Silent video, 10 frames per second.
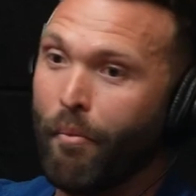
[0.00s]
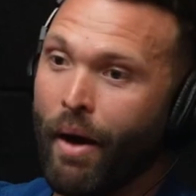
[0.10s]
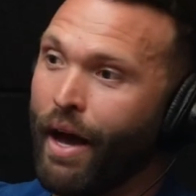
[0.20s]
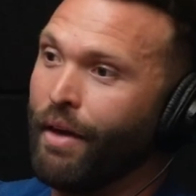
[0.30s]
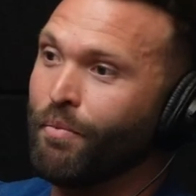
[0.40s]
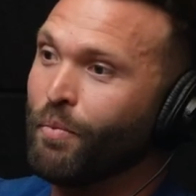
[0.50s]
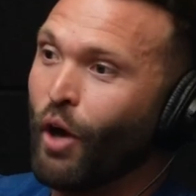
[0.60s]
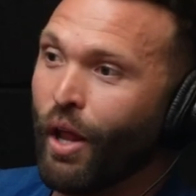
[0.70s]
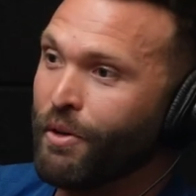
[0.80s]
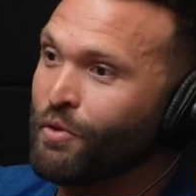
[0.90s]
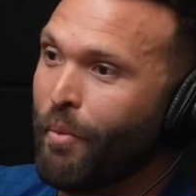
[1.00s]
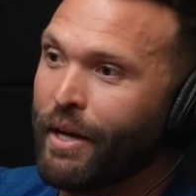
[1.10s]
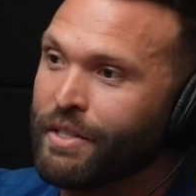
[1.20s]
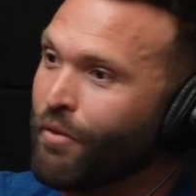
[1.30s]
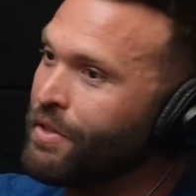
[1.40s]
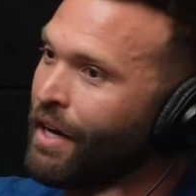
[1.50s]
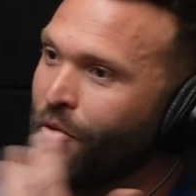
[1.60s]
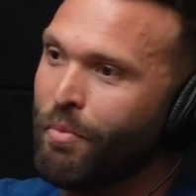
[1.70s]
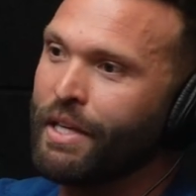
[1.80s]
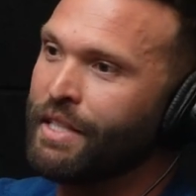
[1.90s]
my tolerance for myself doesn't
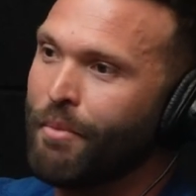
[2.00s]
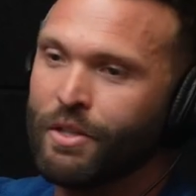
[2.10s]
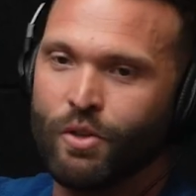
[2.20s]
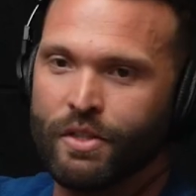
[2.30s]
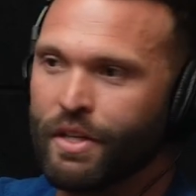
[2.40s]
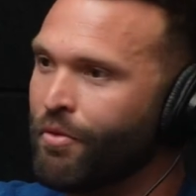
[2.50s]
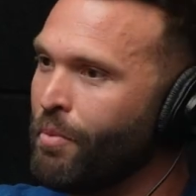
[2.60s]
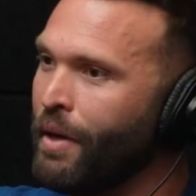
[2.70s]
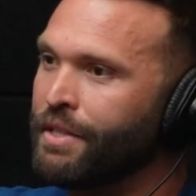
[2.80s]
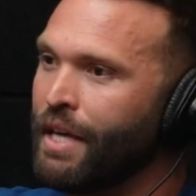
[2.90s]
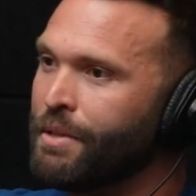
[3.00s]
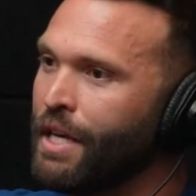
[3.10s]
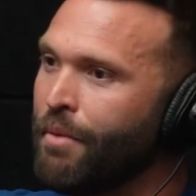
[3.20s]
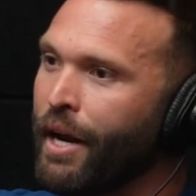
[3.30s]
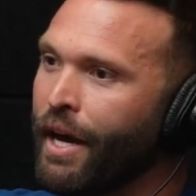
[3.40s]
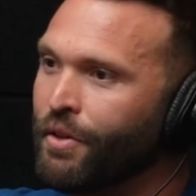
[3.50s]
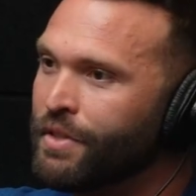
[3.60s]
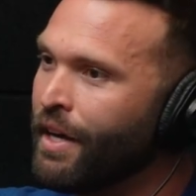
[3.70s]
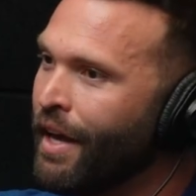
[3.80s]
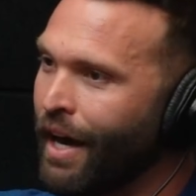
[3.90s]
have to be the same as yours, doesn't have to be the same as anybody
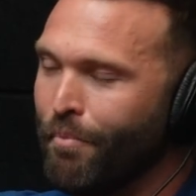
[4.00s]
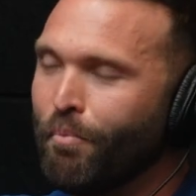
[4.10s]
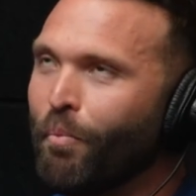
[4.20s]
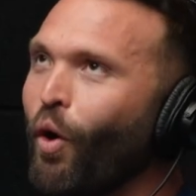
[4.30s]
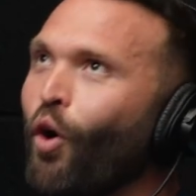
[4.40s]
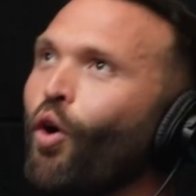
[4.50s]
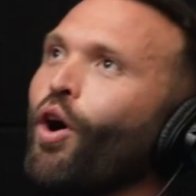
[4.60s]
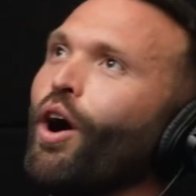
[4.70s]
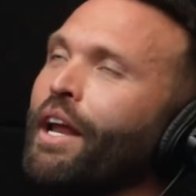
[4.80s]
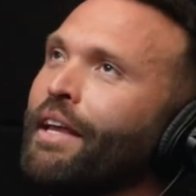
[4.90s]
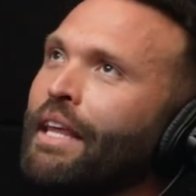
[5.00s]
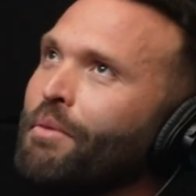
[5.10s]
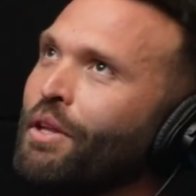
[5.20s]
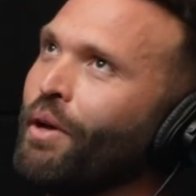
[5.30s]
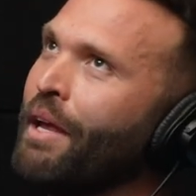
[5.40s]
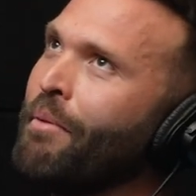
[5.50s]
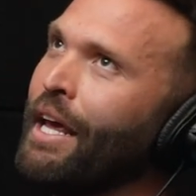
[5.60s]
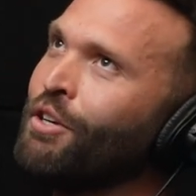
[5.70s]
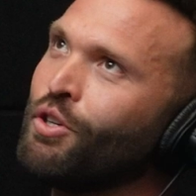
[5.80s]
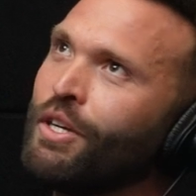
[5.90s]
else. I'm wholeheartedly attempting to
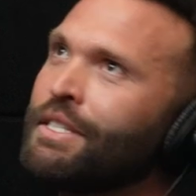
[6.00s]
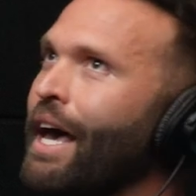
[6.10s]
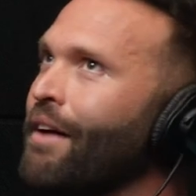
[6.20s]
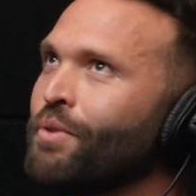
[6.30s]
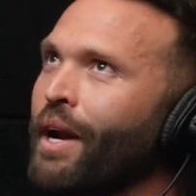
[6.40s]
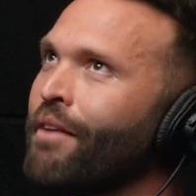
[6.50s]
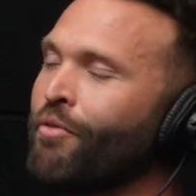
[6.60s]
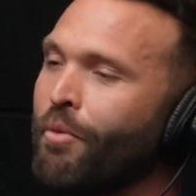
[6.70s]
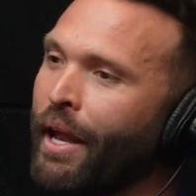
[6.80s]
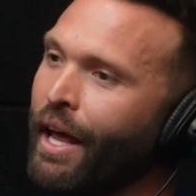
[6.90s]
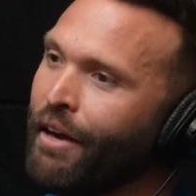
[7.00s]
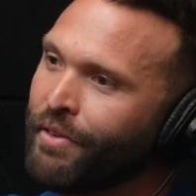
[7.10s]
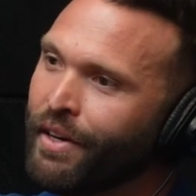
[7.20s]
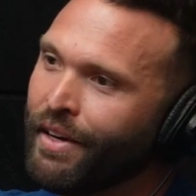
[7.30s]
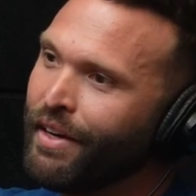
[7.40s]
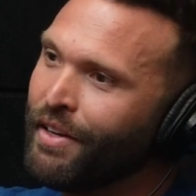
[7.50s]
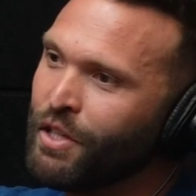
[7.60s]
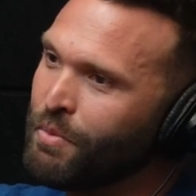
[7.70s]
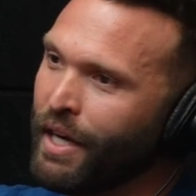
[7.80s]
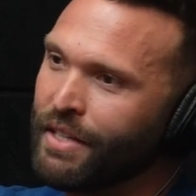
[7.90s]
eliminate shoulds, haves, whatever from my life.
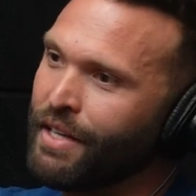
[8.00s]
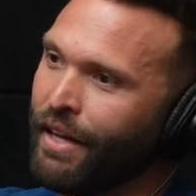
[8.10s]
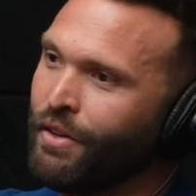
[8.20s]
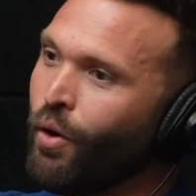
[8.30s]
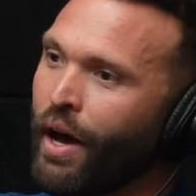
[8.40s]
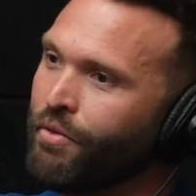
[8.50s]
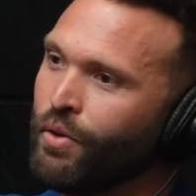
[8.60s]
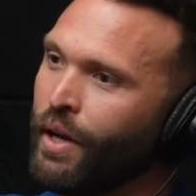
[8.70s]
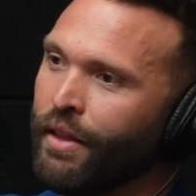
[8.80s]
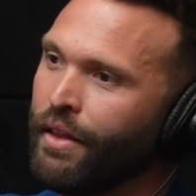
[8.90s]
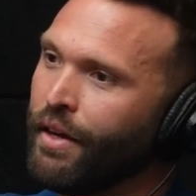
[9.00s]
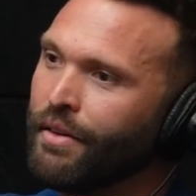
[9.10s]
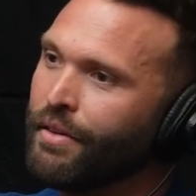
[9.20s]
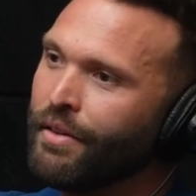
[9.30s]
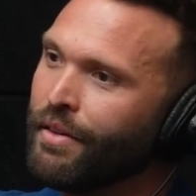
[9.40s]
Just because I don't have to do anything.